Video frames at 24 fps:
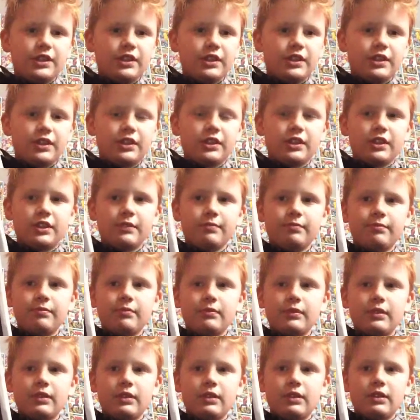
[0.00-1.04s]
just like
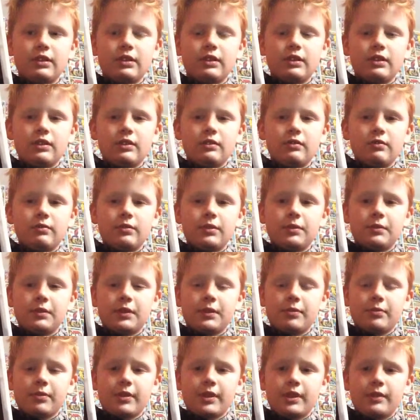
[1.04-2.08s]
people
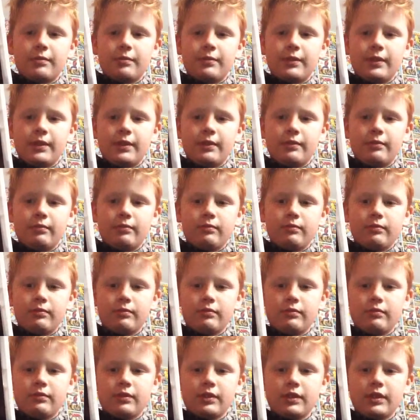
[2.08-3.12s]
like bring up The
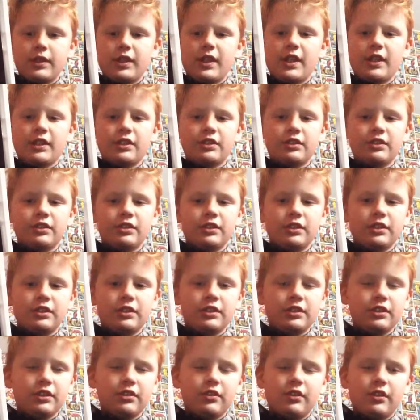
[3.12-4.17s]
Exorcist
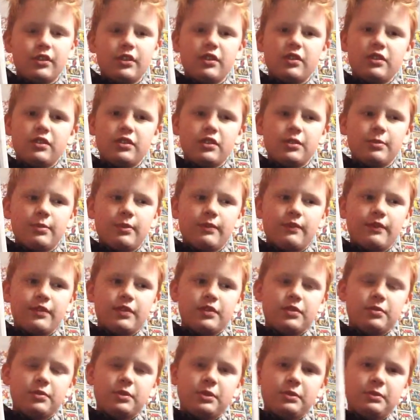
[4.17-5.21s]
and all the other Demon
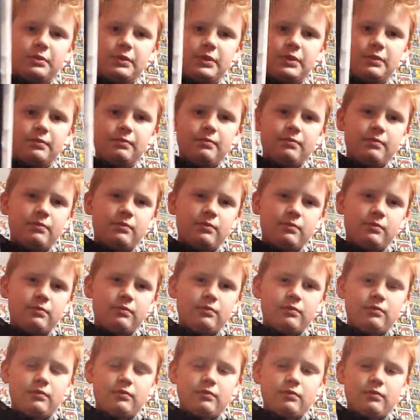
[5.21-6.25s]
films, but
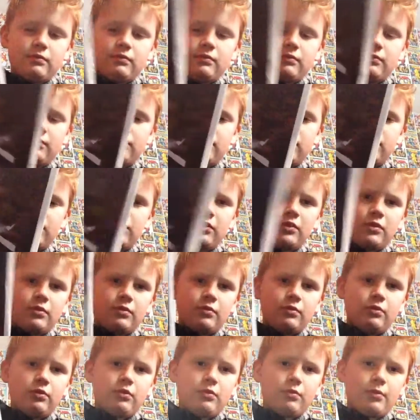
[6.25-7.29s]

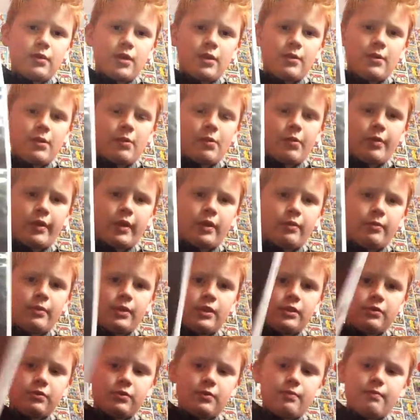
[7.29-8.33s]
not many people bring up
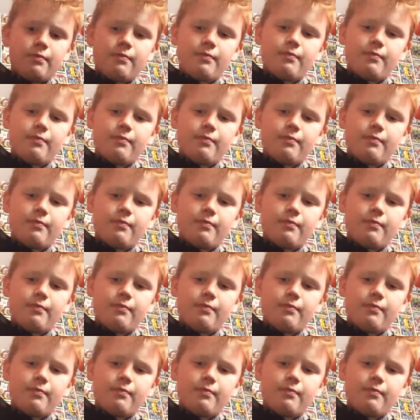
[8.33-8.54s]
this one.